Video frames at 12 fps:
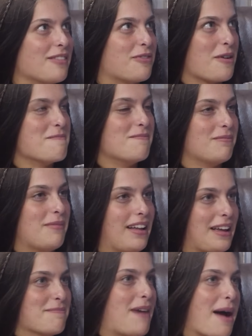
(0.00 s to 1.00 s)
from
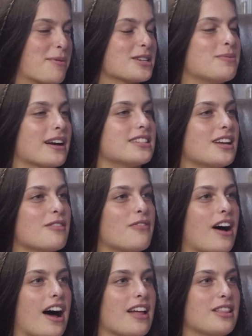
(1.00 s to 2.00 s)
like my
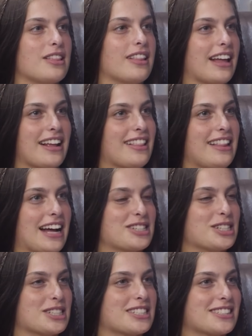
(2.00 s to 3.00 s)
perspective, like
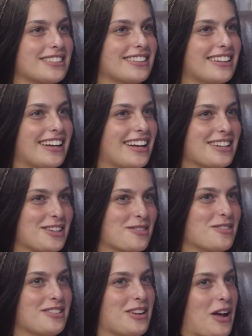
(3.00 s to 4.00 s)
that's just
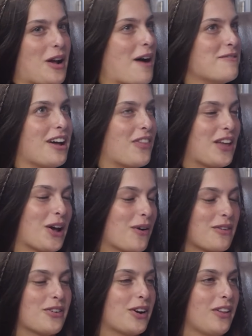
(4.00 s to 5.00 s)
you have
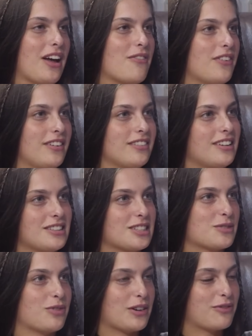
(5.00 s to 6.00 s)
nothing going for your life and
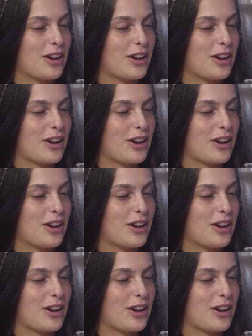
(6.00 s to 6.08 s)
it's just